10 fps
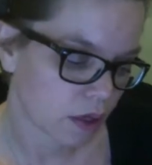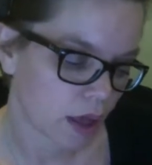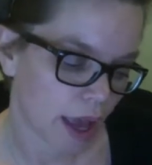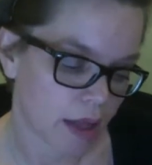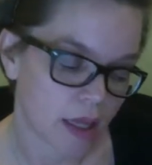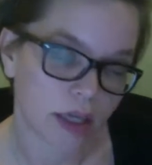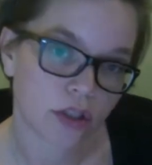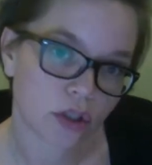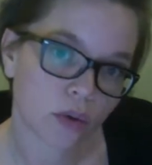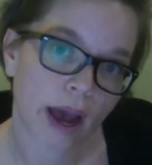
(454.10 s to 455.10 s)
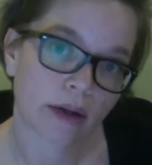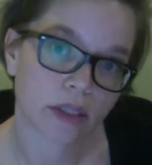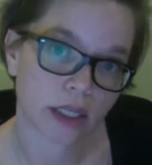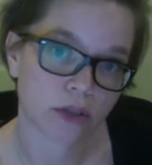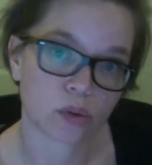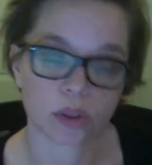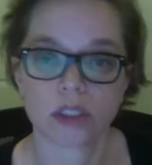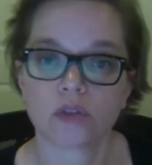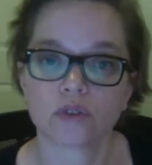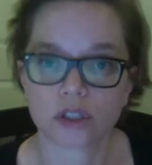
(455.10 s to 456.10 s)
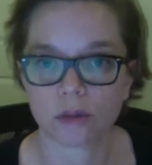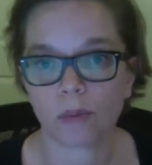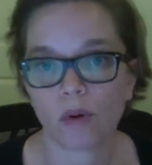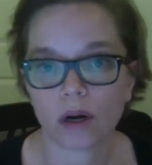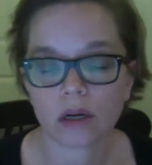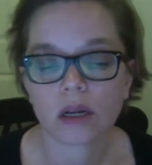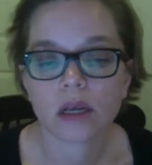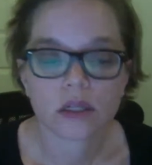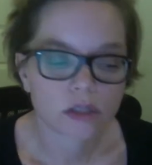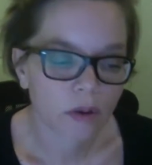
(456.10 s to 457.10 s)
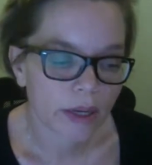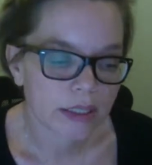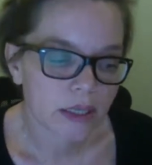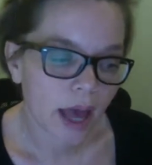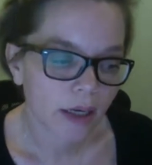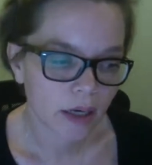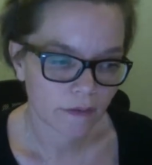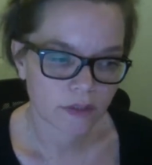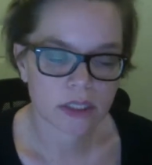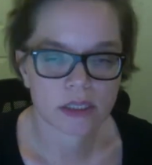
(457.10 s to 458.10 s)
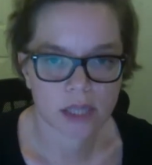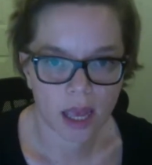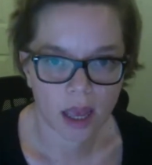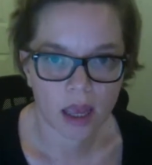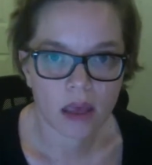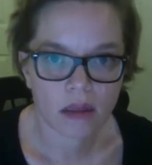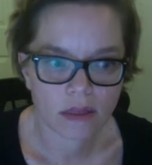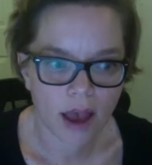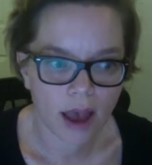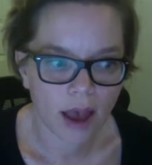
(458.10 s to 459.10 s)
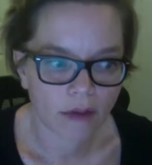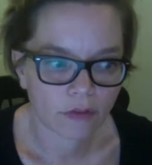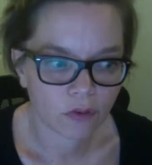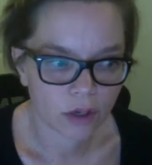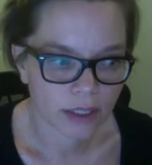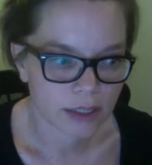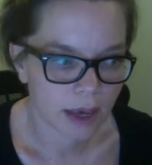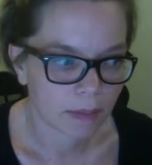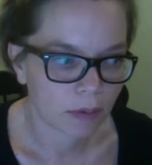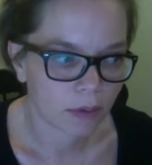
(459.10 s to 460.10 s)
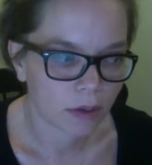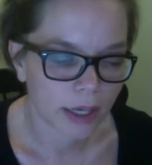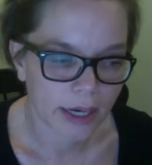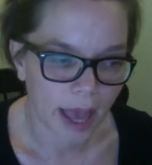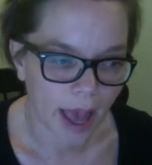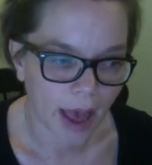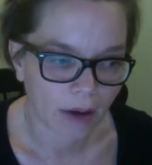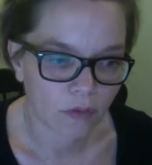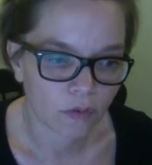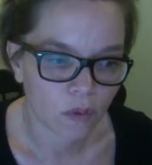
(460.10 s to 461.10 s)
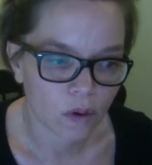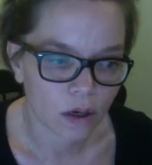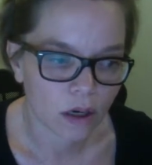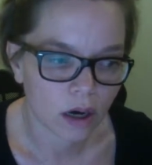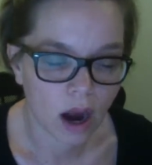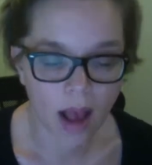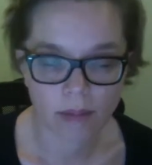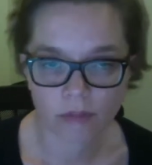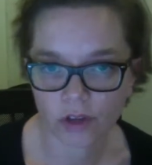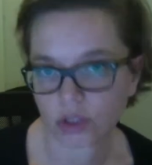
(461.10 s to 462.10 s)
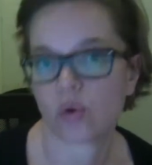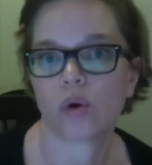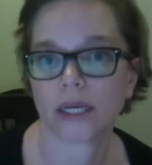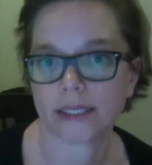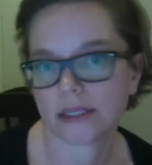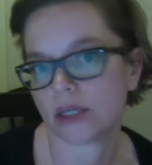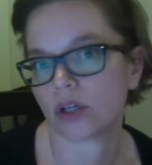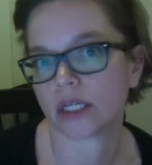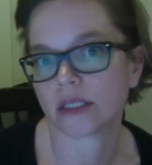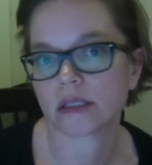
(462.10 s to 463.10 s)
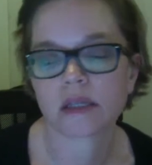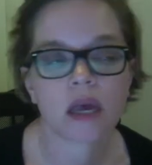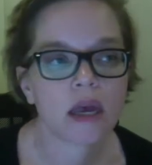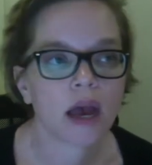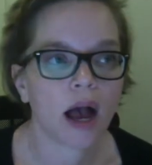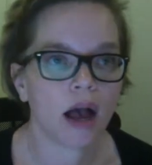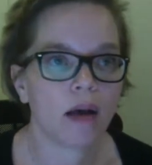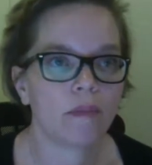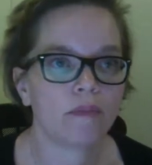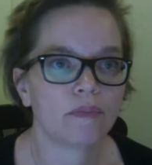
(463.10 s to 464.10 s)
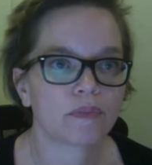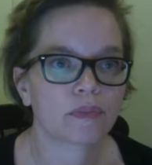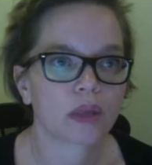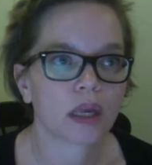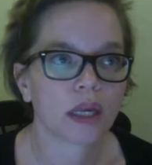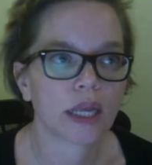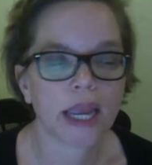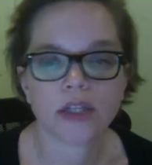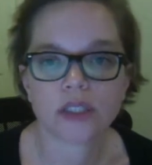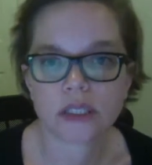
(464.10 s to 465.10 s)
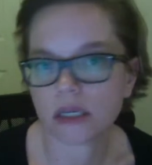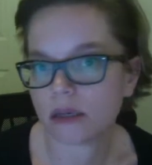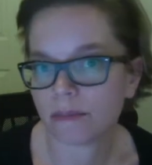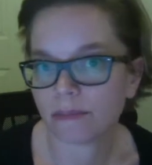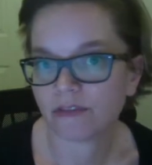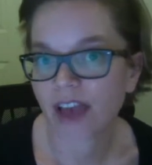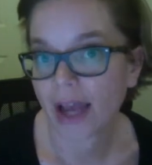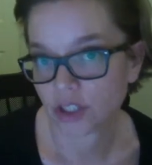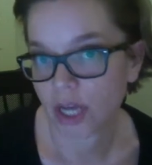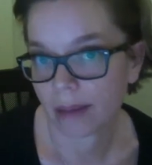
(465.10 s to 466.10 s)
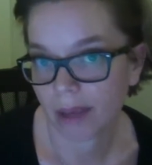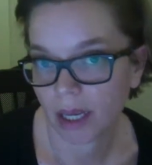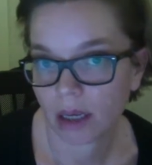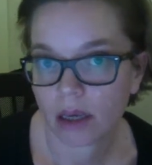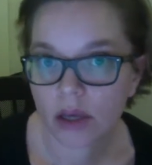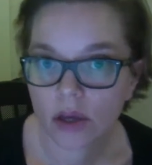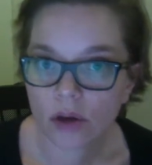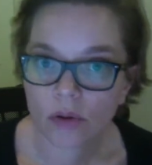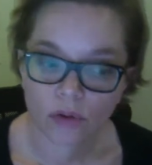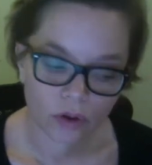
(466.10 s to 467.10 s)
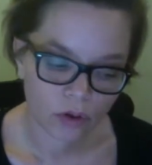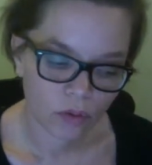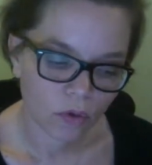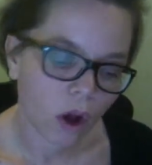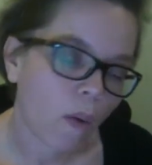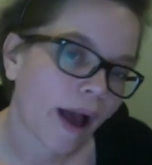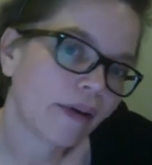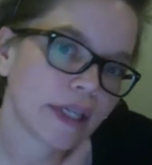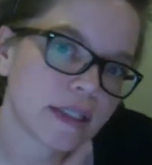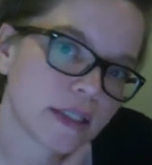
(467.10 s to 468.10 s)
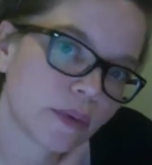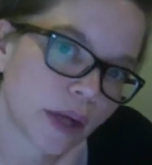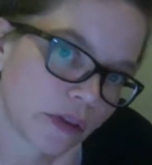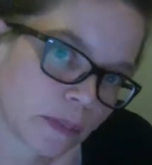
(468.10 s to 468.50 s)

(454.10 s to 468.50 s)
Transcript: and then 2 outside sources for support. So it's not enough to say that, for example, an ad for Victoria's Secrets engages in fat shaming. Go out and see what other